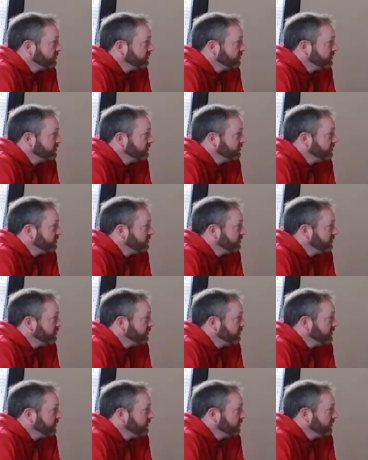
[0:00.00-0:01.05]

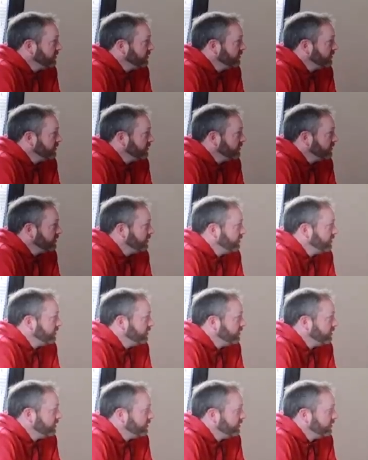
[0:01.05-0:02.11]
No one is speaking in this clip.